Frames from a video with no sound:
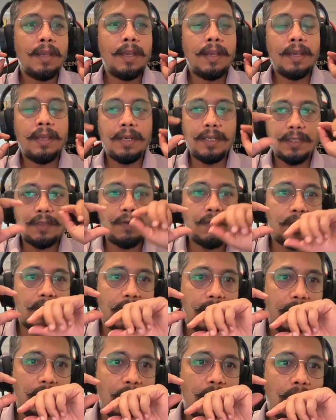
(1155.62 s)
reach to the
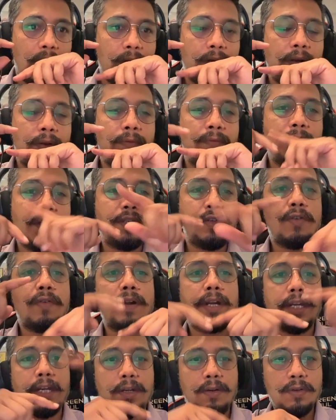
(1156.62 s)
record which you
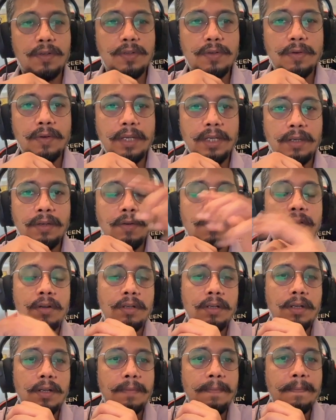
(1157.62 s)
wanted to show it
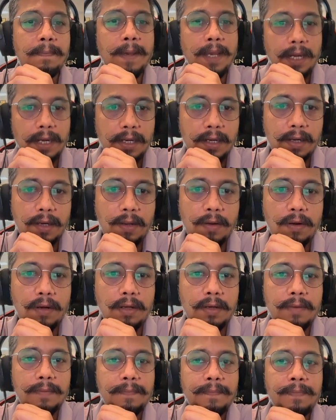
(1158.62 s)
on the parent record.
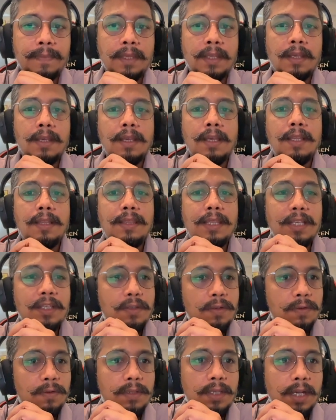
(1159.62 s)
Then
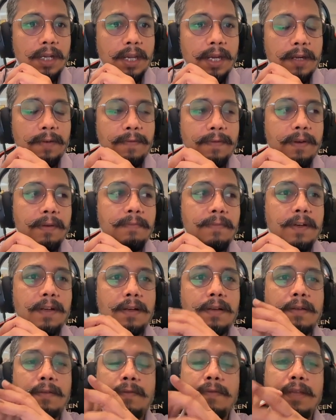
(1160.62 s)
choose the correct
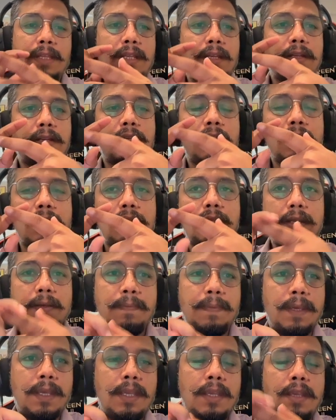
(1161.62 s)
framework, whether it is
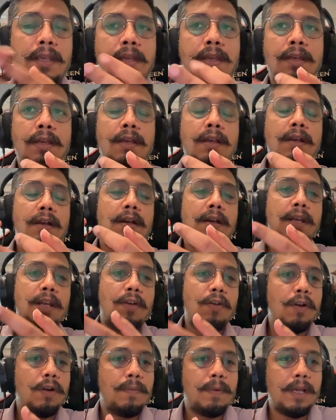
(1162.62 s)
DP,
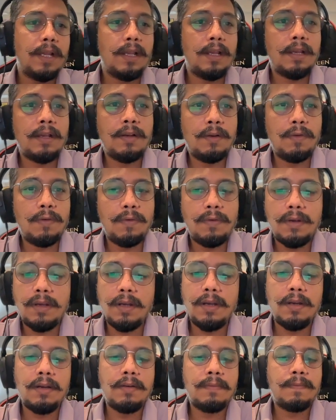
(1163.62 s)
record by
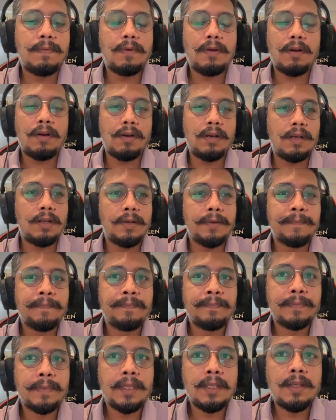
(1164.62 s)
lookup or a
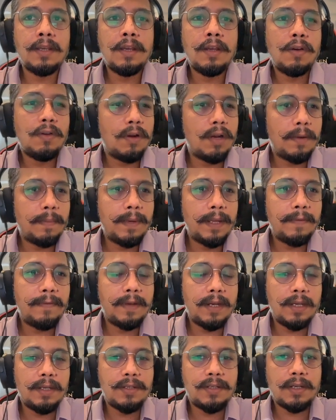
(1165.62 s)
rollup
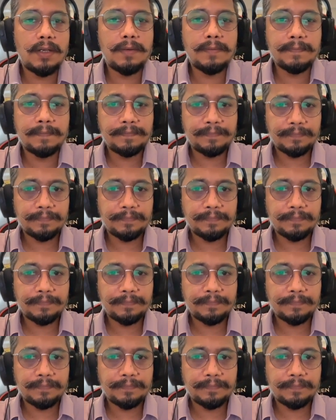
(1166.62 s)
definition.